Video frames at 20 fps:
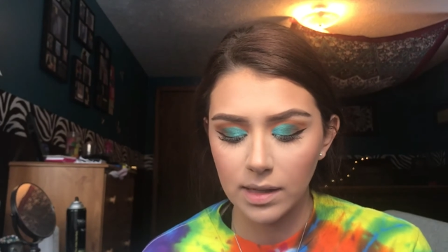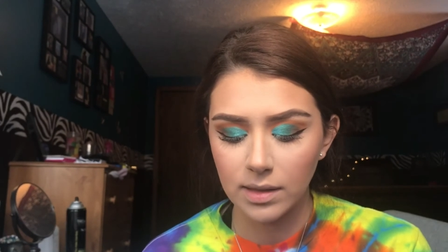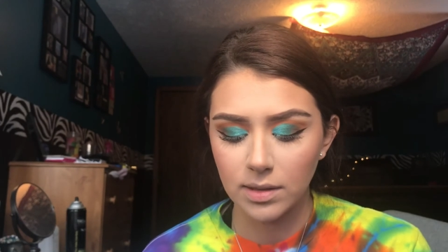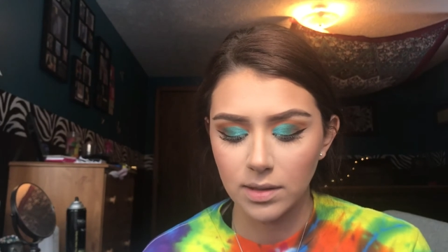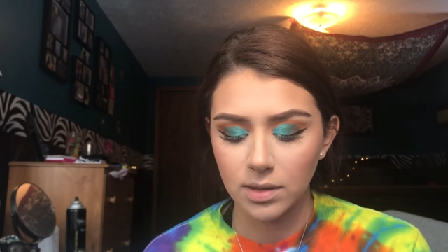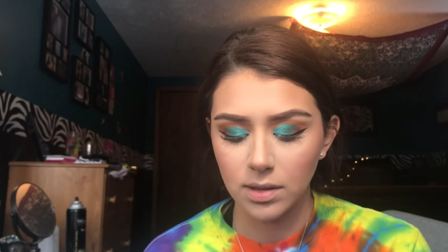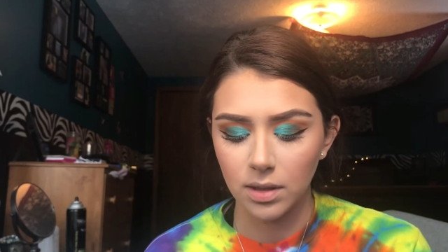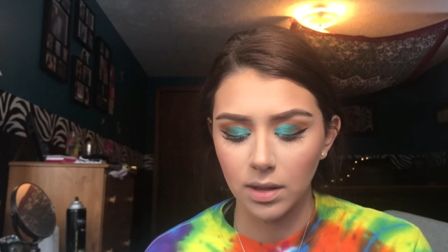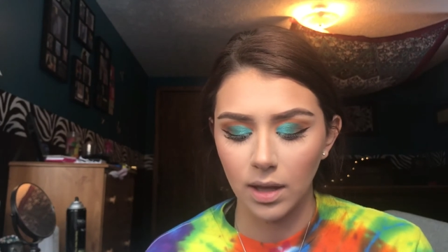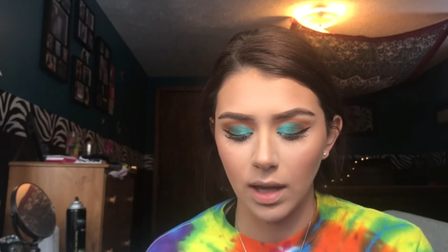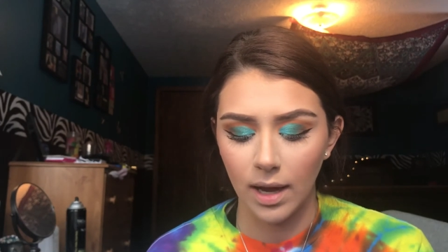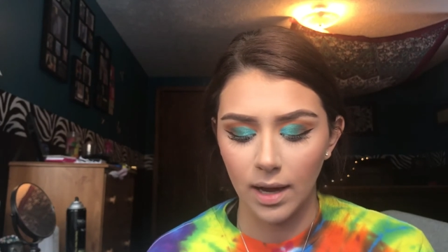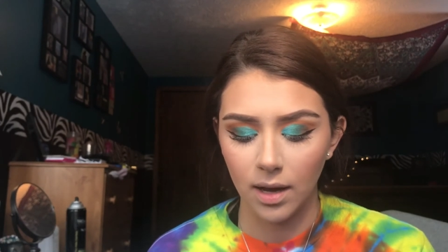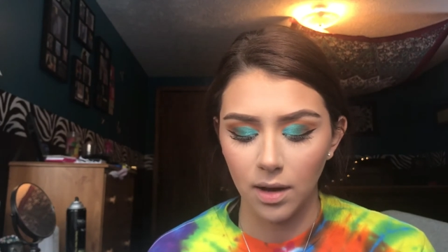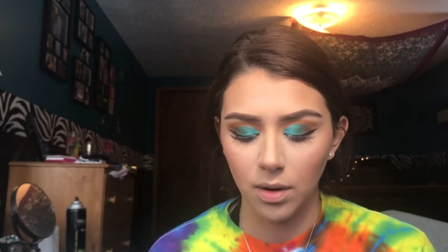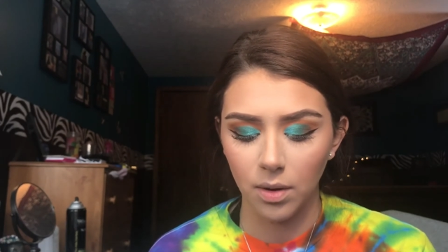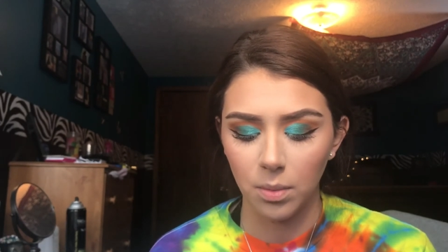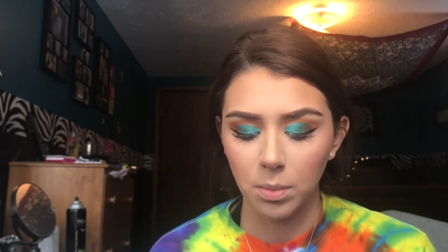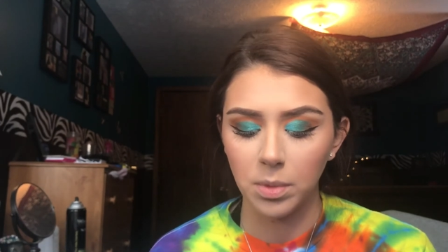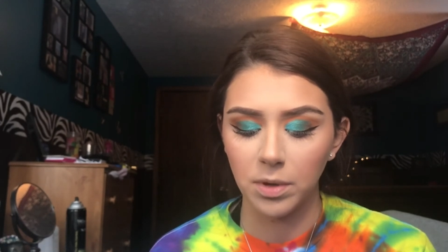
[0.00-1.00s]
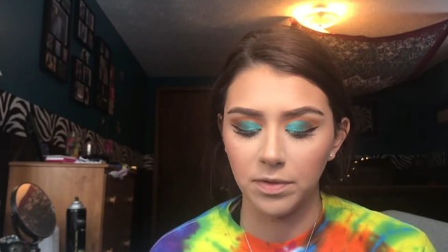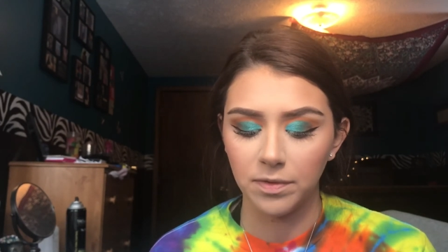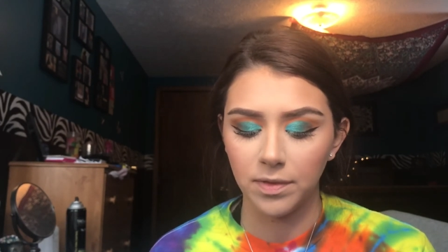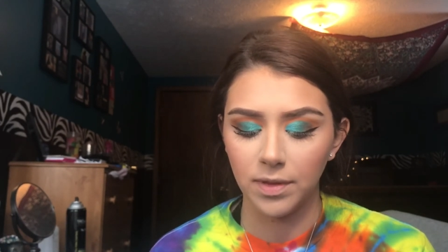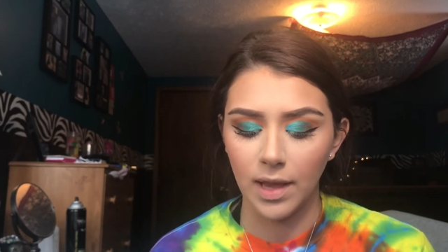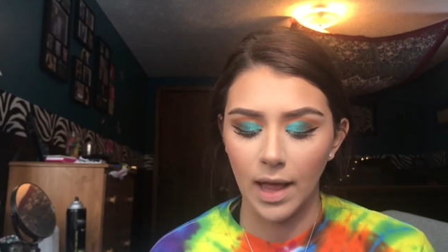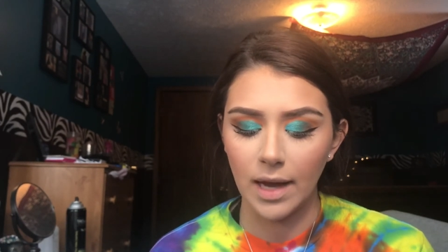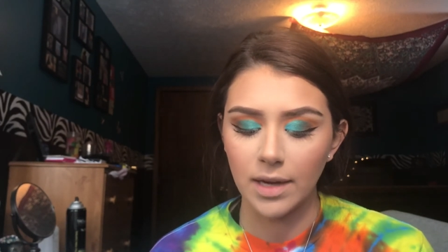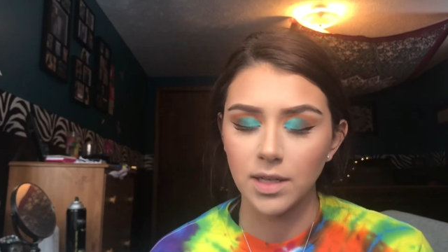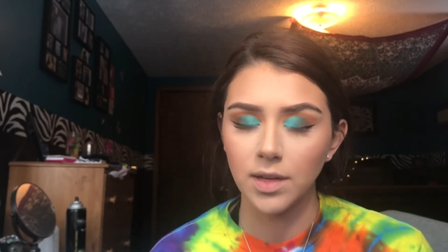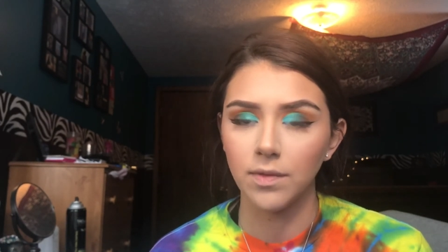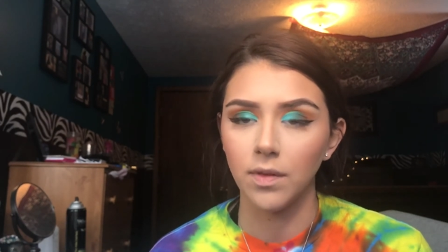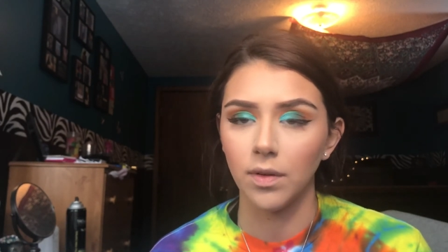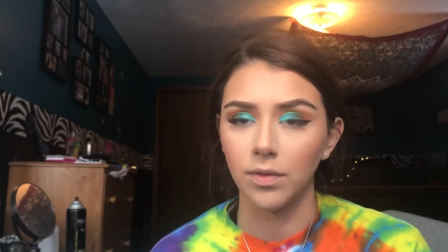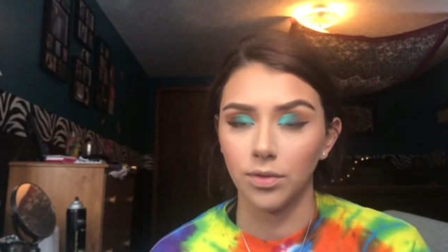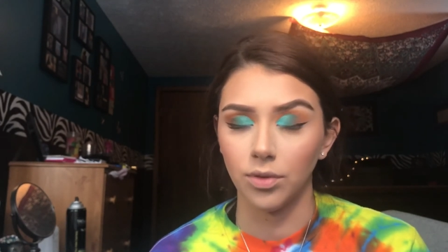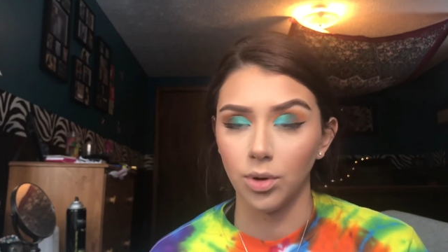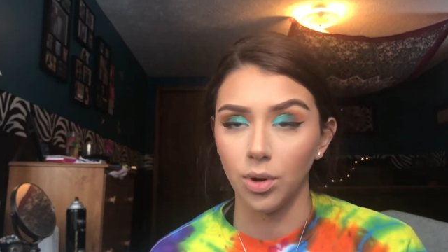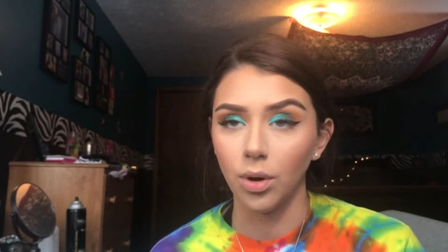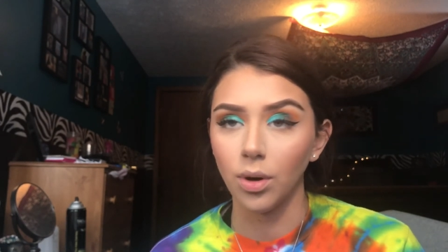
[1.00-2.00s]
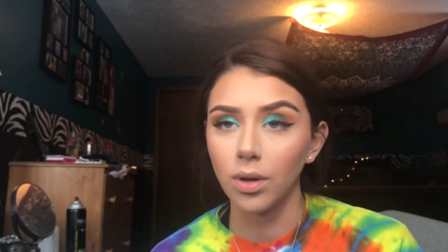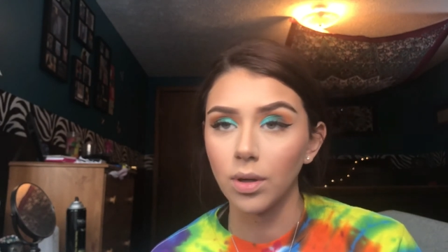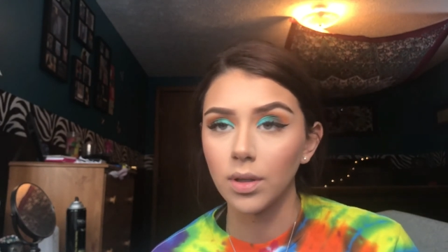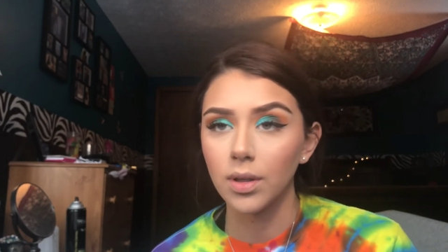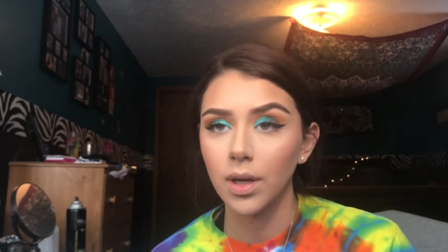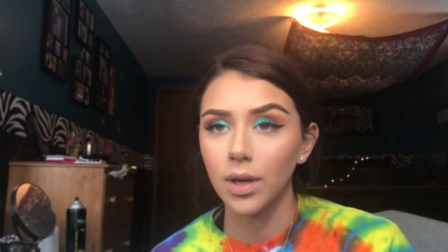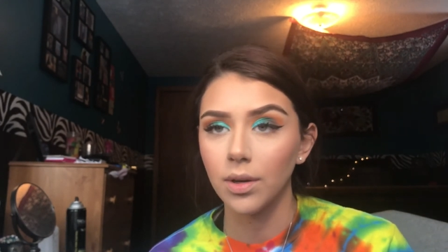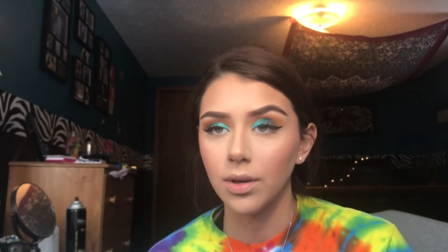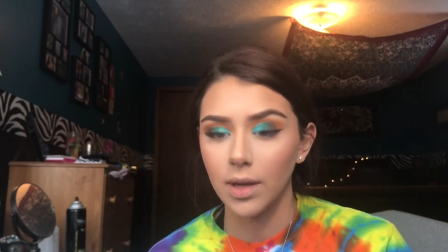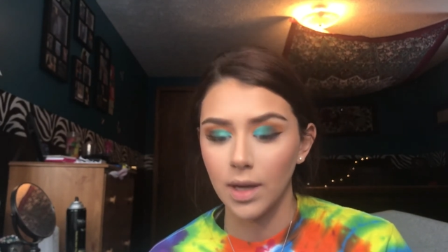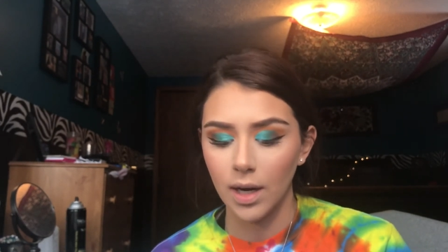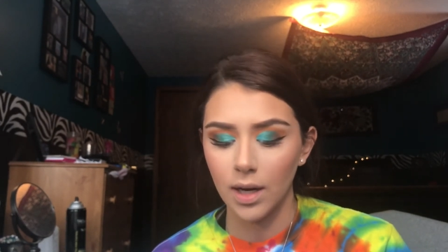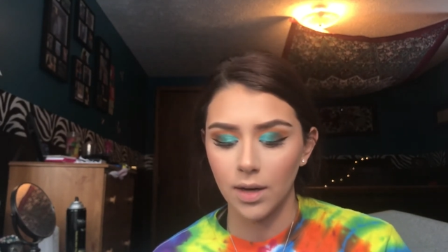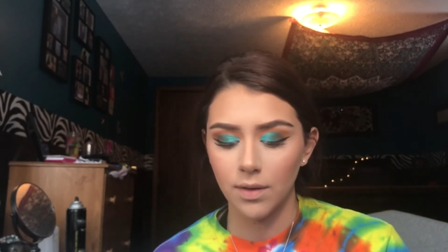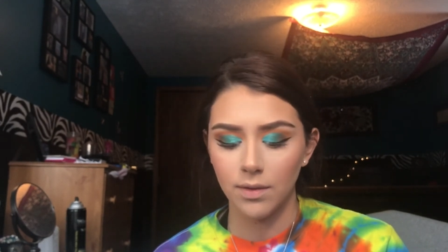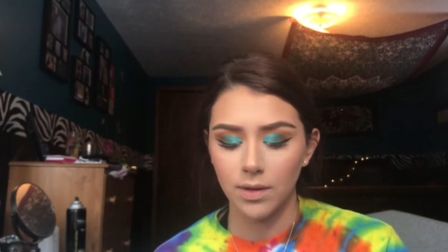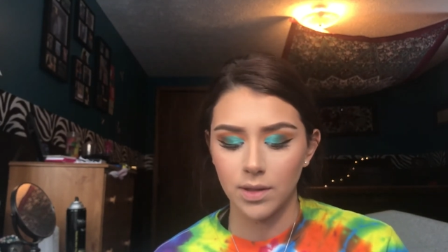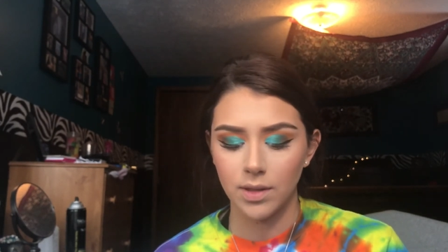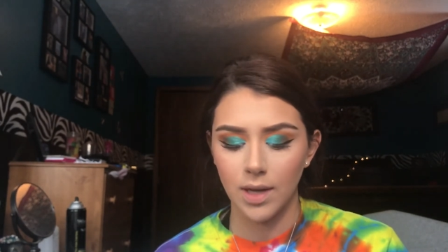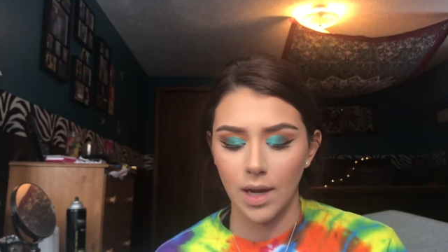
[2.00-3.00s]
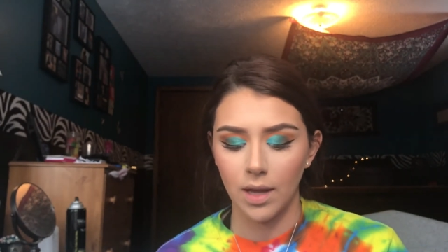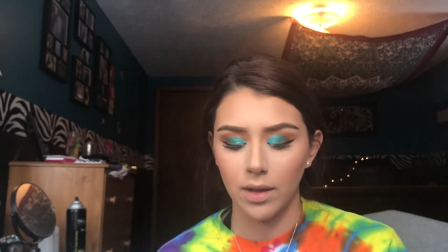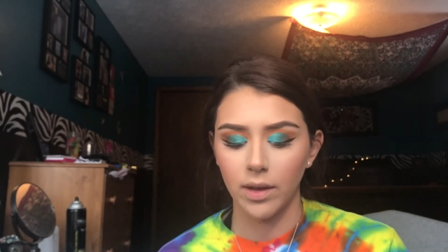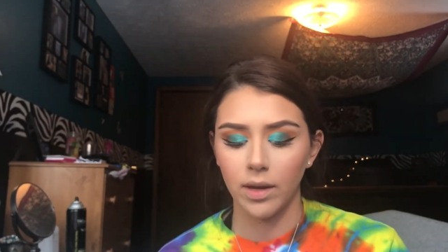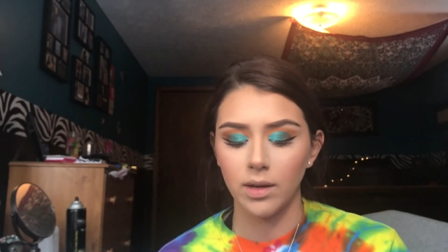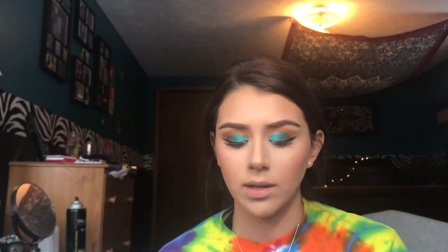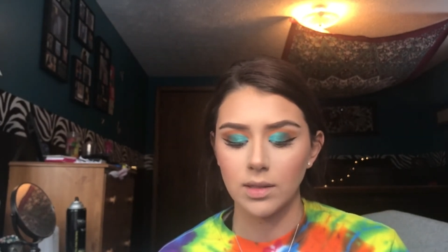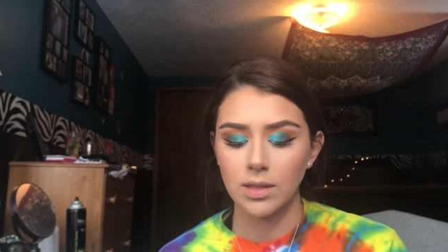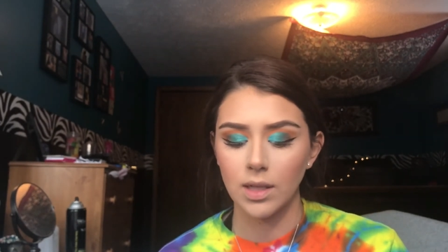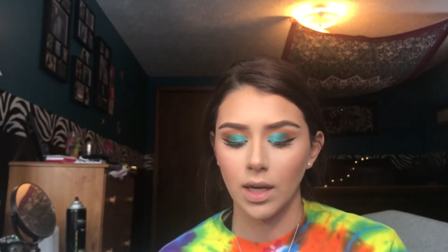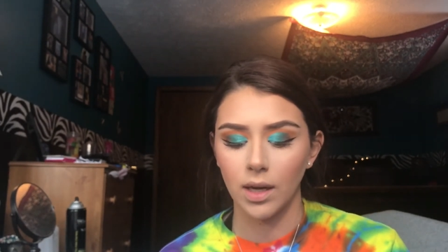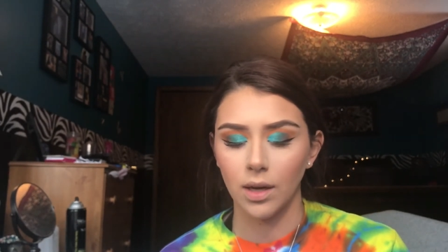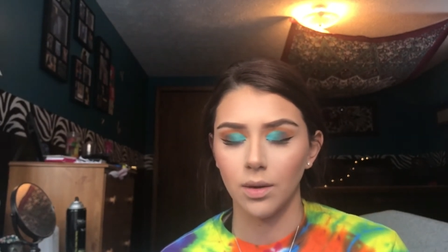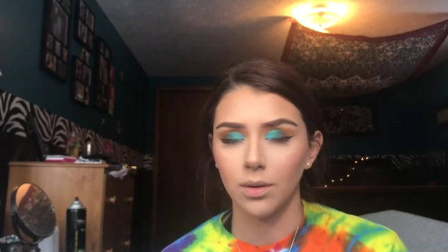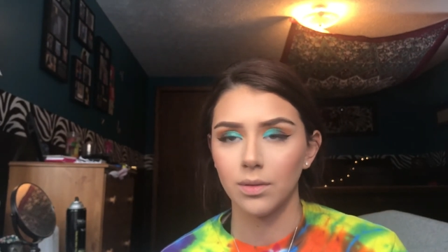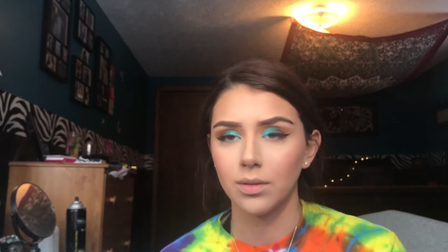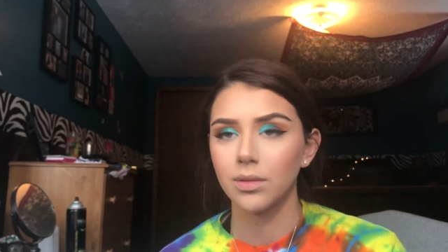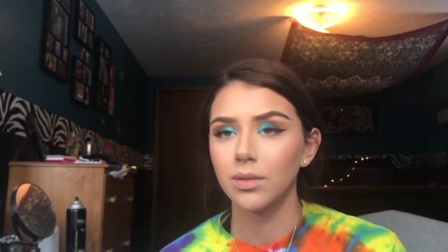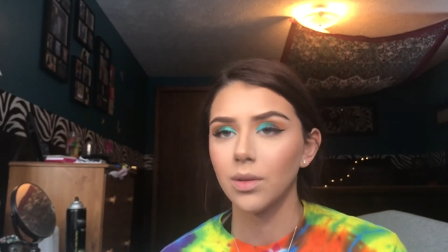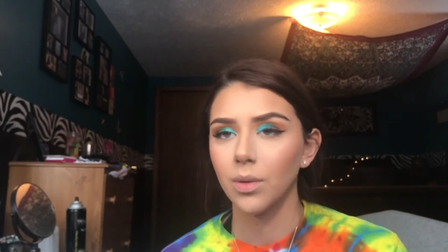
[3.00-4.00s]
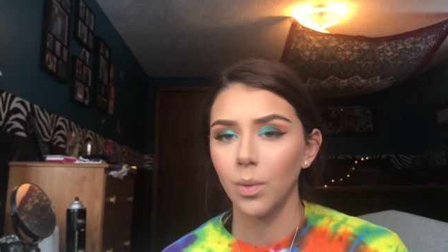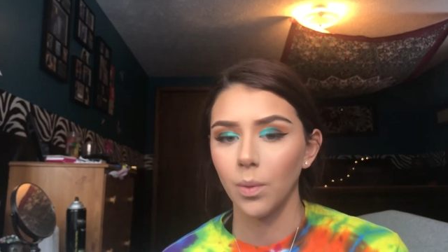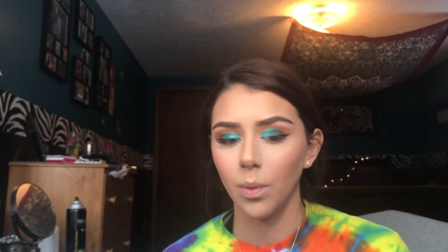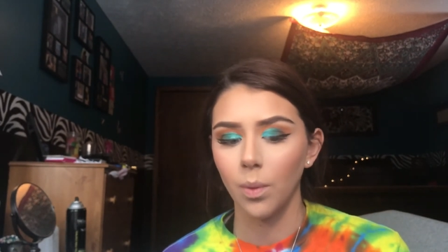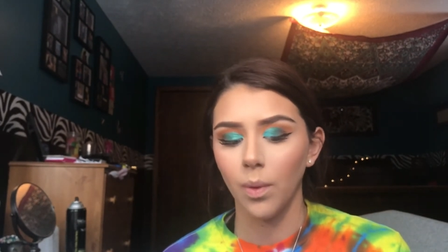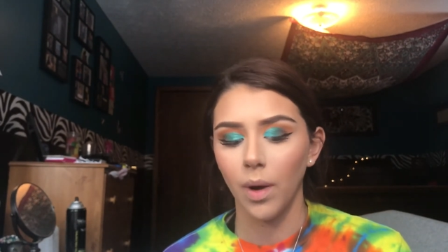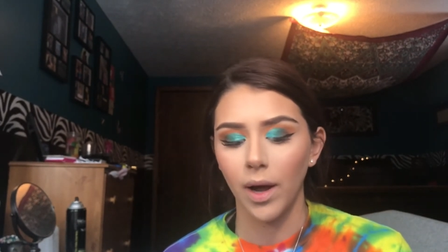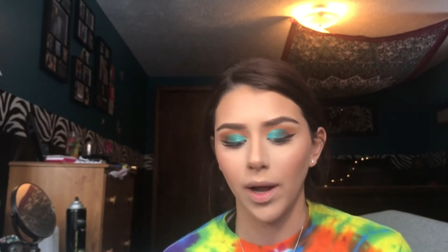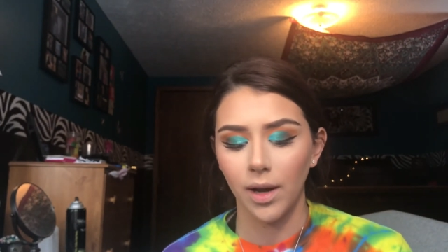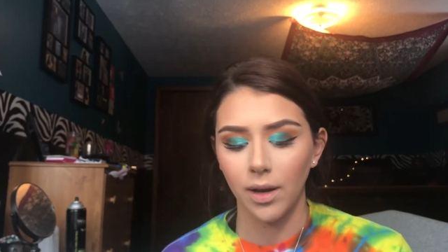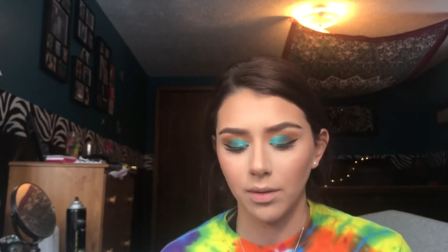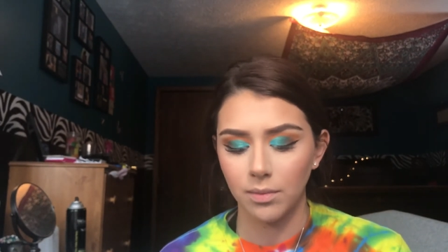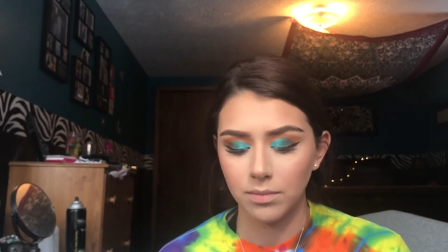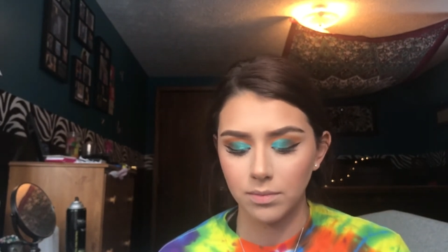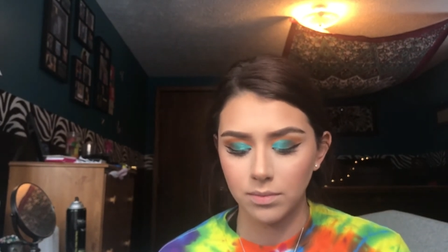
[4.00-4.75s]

it's like reflective of gold, and you can't even tell that it's like white.